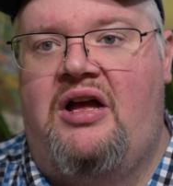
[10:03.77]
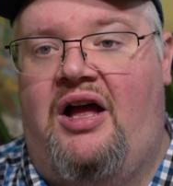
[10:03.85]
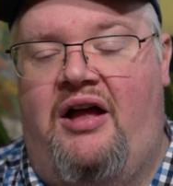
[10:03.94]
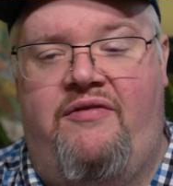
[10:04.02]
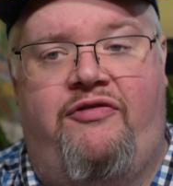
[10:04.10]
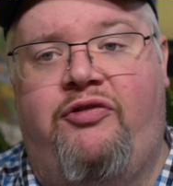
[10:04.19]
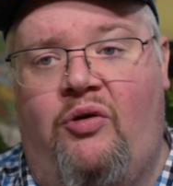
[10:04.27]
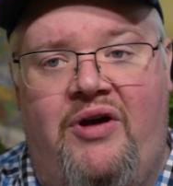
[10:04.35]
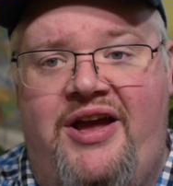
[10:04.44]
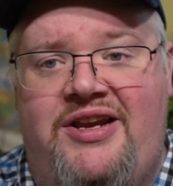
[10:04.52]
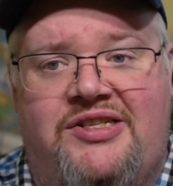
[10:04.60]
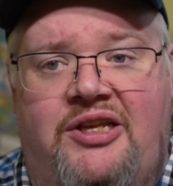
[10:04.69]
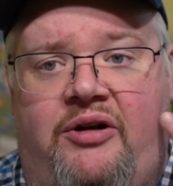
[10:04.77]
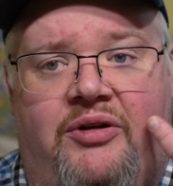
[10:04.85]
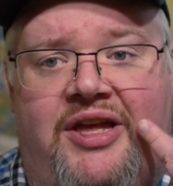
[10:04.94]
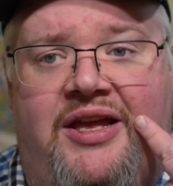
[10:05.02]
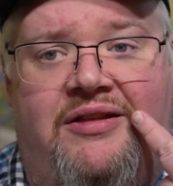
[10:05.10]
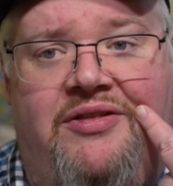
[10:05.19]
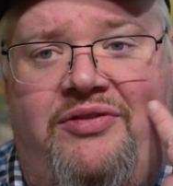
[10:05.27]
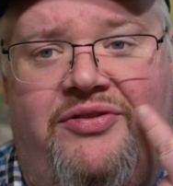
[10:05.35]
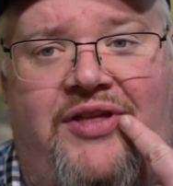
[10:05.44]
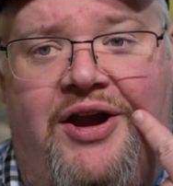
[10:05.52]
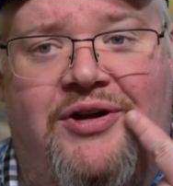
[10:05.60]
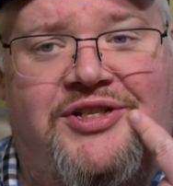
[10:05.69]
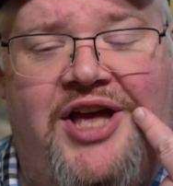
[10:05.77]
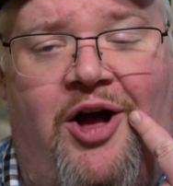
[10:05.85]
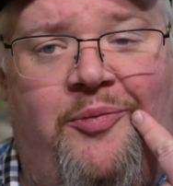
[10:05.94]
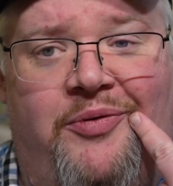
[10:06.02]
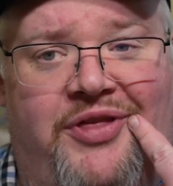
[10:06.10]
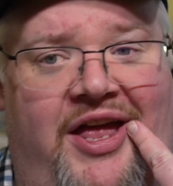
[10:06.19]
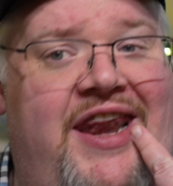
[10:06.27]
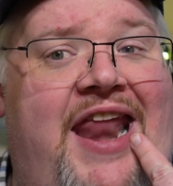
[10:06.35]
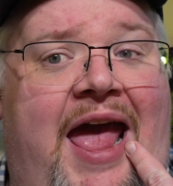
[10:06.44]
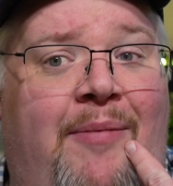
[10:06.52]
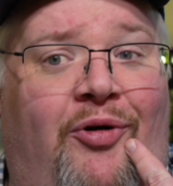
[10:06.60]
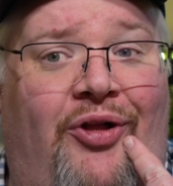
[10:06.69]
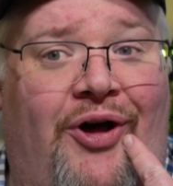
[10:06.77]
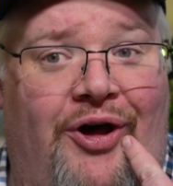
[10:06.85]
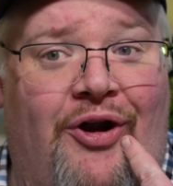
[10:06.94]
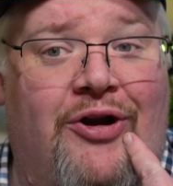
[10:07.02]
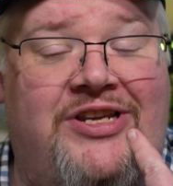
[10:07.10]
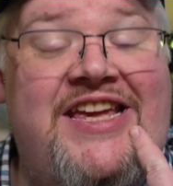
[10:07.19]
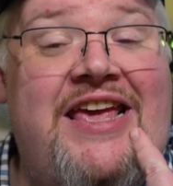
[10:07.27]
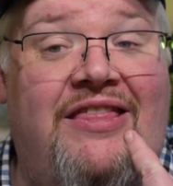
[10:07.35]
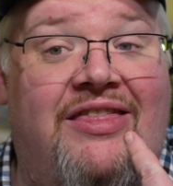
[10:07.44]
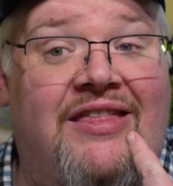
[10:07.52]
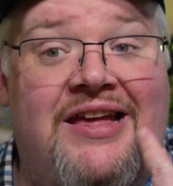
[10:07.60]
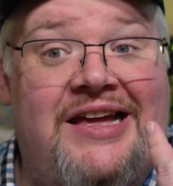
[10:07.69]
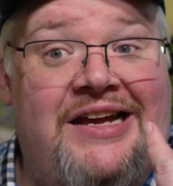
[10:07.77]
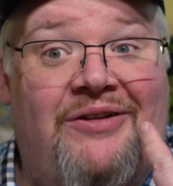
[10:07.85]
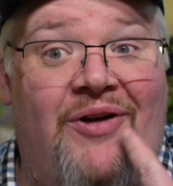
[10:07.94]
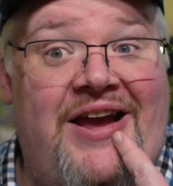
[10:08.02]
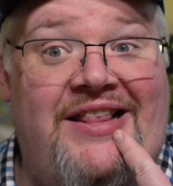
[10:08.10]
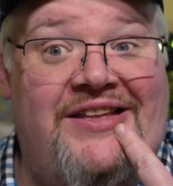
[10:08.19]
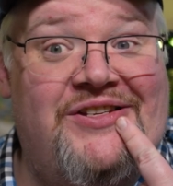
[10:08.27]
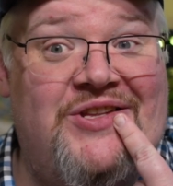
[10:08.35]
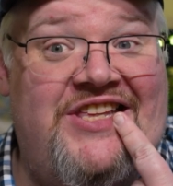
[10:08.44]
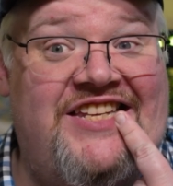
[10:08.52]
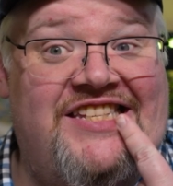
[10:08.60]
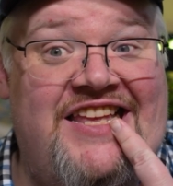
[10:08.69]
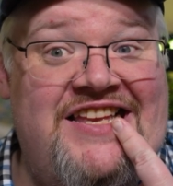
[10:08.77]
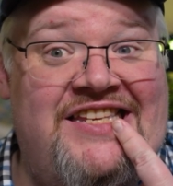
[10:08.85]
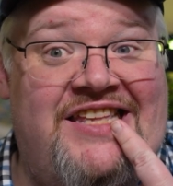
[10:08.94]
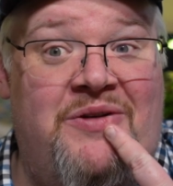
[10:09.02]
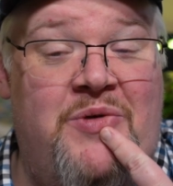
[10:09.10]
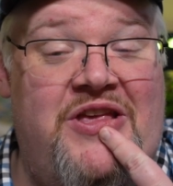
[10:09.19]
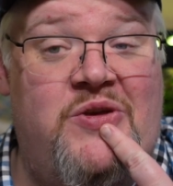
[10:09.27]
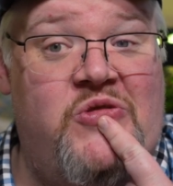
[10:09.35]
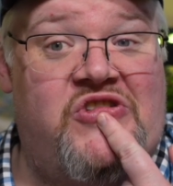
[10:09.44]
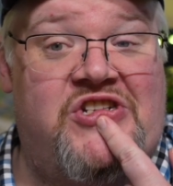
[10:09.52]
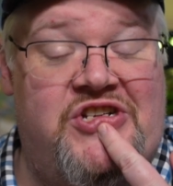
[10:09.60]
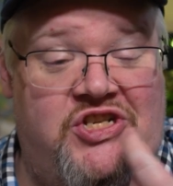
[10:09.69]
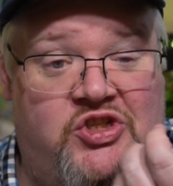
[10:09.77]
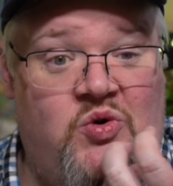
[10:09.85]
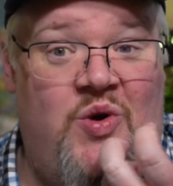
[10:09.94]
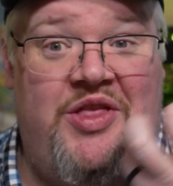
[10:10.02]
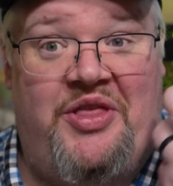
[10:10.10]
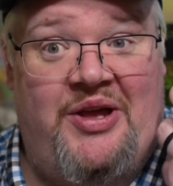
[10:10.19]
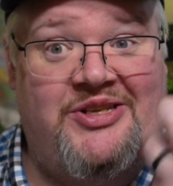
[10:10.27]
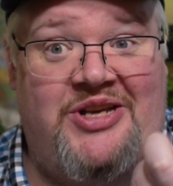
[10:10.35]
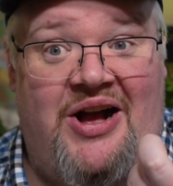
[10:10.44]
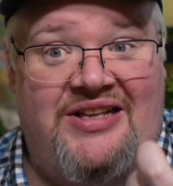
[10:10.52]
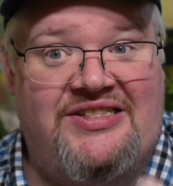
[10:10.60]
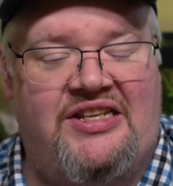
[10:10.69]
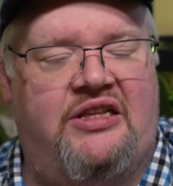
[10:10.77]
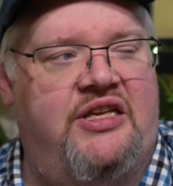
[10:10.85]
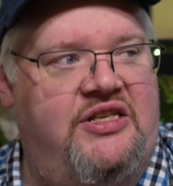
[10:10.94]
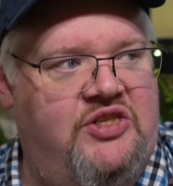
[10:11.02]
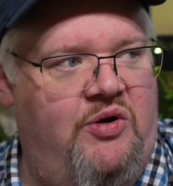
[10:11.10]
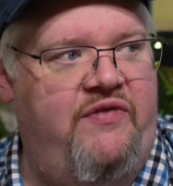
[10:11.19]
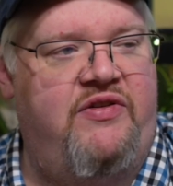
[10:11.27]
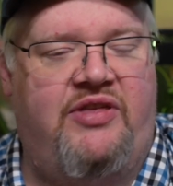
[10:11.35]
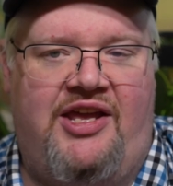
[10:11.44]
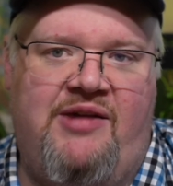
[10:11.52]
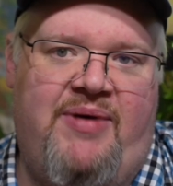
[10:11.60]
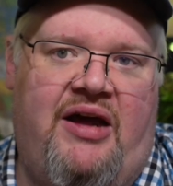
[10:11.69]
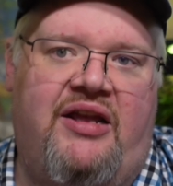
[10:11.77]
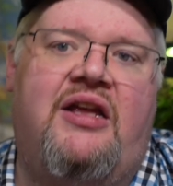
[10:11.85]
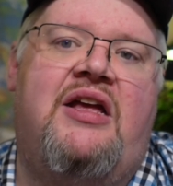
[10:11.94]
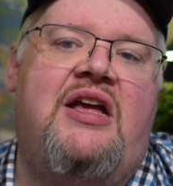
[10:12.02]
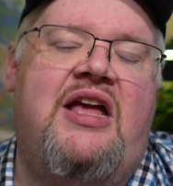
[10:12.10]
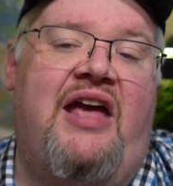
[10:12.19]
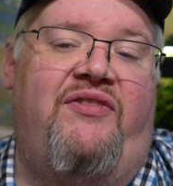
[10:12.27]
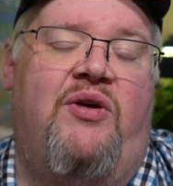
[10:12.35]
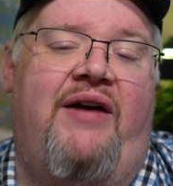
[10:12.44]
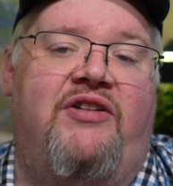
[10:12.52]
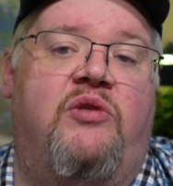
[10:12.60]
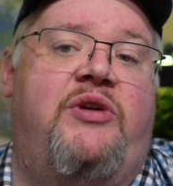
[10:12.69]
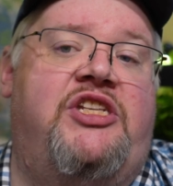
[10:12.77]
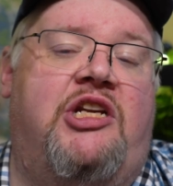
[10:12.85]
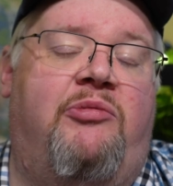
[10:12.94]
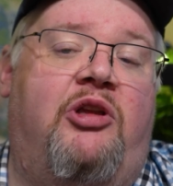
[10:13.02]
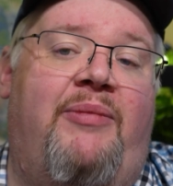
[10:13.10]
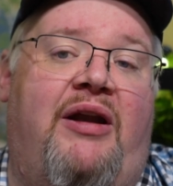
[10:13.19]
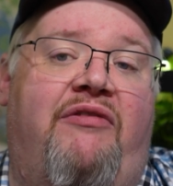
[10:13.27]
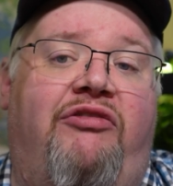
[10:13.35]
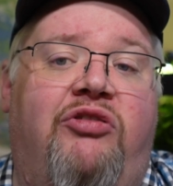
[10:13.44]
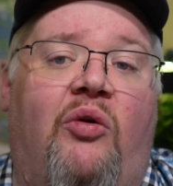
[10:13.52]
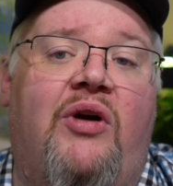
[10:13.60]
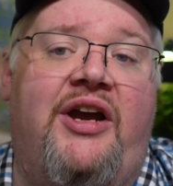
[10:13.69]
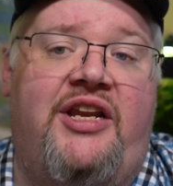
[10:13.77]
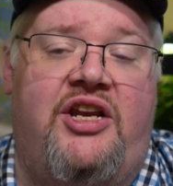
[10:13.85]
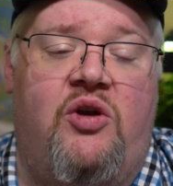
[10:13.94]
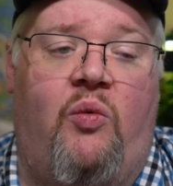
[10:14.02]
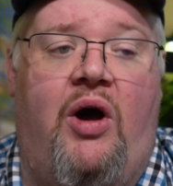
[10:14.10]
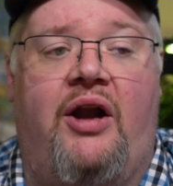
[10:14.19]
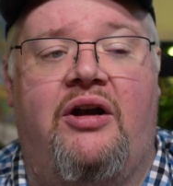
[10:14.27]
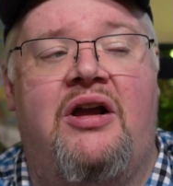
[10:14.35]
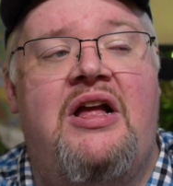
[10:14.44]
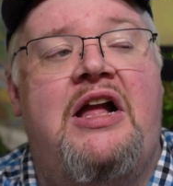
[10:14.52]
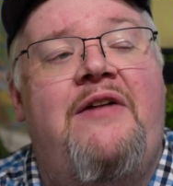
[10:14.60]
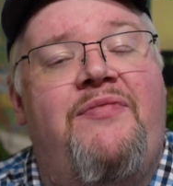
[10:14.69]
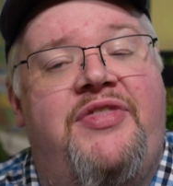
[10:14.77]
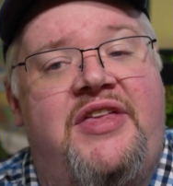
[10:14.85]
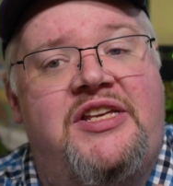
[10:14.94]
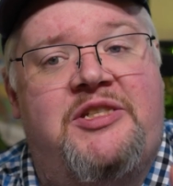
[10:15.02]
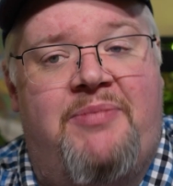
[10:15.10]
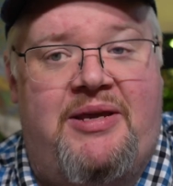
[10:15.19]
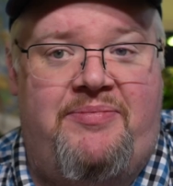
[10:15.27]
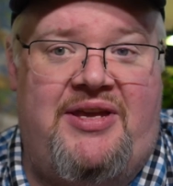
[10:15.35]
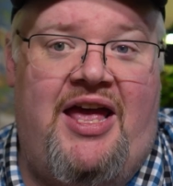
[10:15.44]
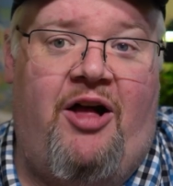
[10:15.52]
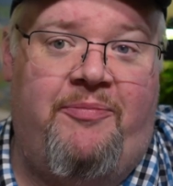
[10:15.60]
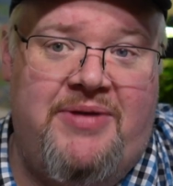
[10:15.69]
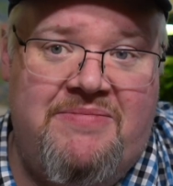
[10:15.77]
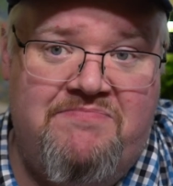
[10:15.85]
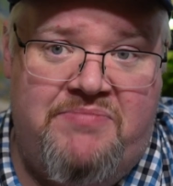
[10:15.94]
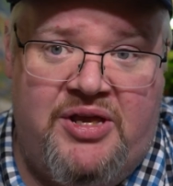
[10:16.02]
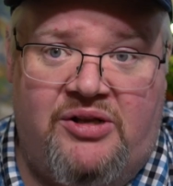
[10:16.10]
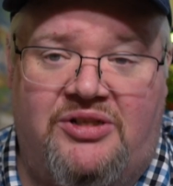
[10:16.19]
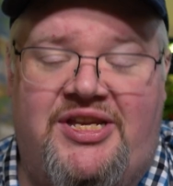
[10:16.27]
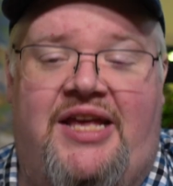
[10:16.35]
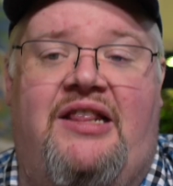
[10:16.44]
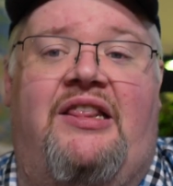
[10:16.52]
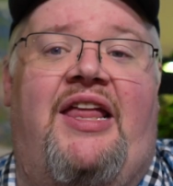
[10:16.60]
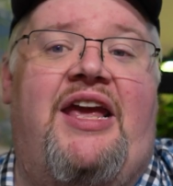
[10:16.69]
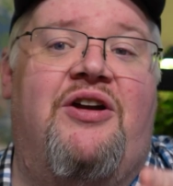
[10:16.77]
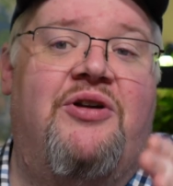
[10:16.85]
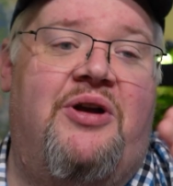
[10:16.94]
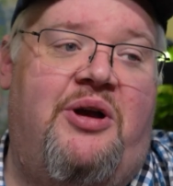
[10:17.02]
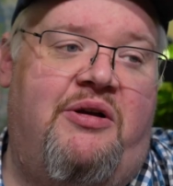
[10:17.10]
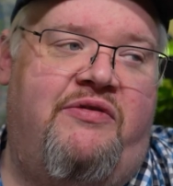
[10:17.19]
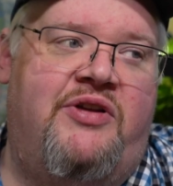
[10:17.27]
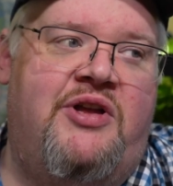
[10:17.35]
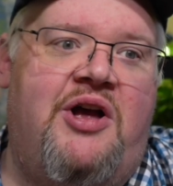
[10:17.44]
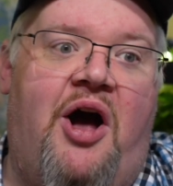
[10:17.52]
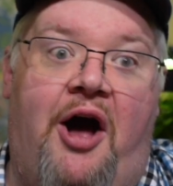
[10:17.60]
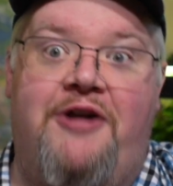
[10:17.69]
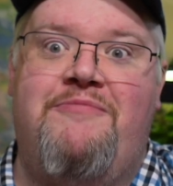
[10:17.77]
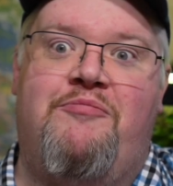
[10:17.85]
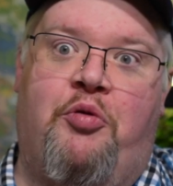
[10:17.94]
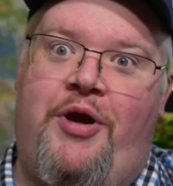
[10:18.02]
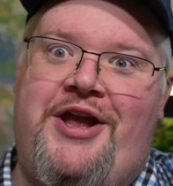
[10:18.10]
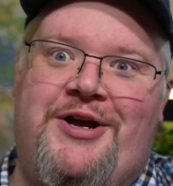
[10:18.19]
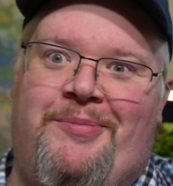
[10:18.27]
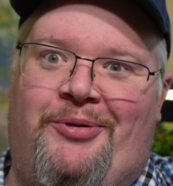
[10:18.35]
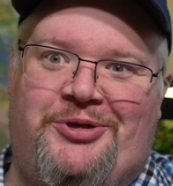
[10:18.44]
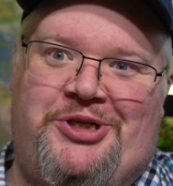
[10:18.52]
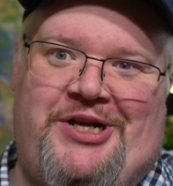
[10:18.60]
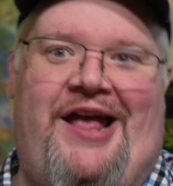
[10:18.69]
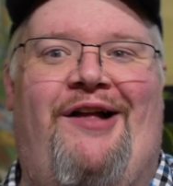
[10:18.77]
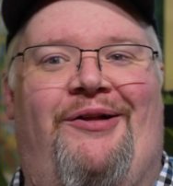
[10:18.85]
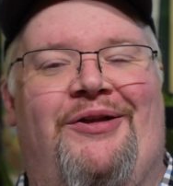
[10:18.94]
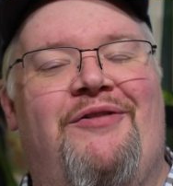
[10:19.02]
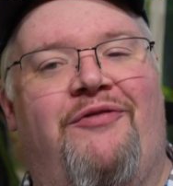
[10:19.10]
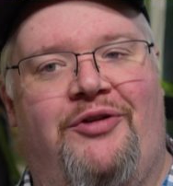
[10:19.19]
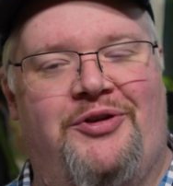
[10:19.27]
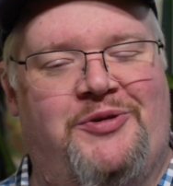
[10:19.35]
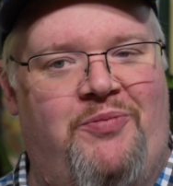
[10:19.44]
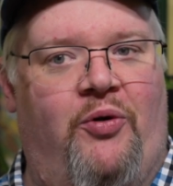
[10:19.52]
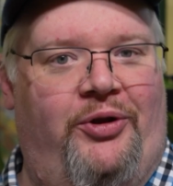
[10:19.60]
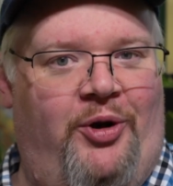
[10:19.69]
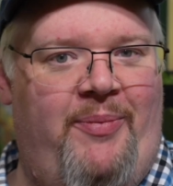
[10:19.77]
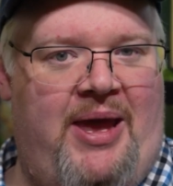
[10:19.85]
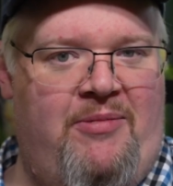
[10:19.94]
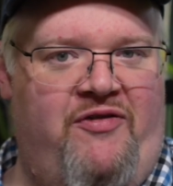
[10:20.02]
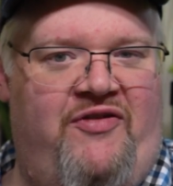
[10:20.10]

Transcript: Fluoride is literally there to help with the enamel on our teeth, right? These are these things that we use to destroy things constantly. So if you think about it, if you have a reasonable amount of fluoride in your water, this might be helping build a layer of unbreakable shell for those poor little baby